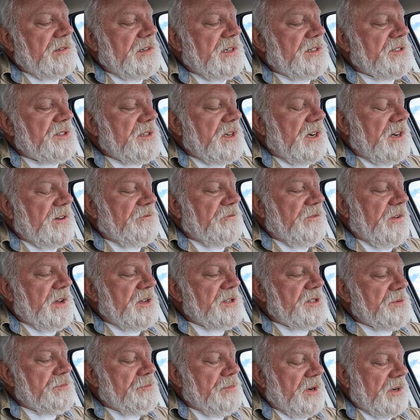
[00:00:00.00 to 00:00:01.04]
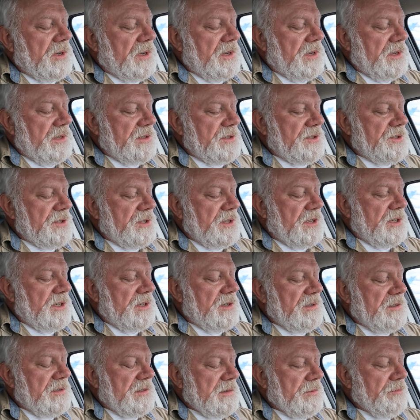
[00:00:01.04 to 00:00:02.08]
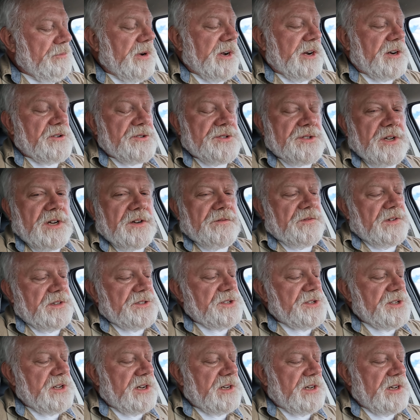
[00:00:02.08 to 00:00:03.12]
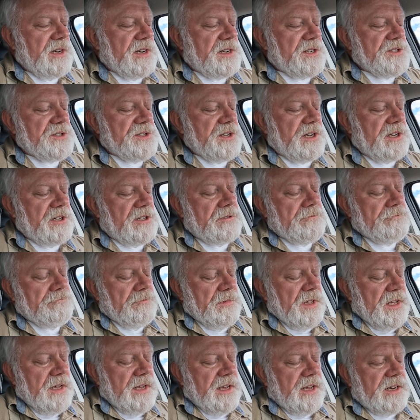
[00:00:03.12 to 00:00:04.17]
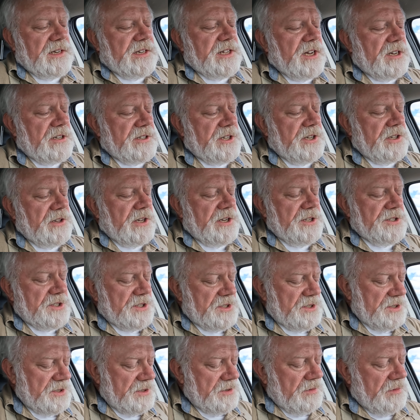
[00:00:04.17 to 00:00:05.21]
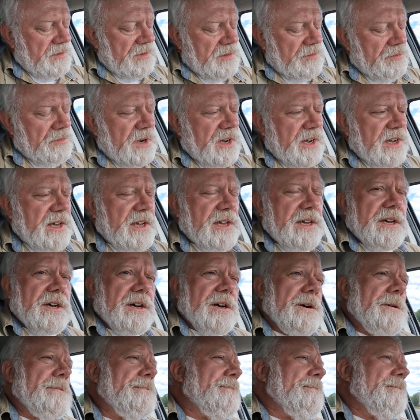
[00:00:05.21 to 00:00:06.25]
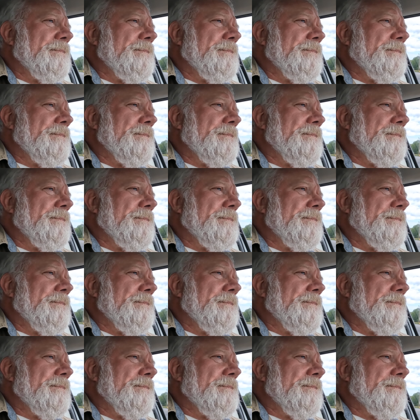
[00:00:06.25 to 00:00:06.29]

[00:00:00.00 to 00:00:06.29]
it's not Facebook, it's Microsoft Excel. It calculates my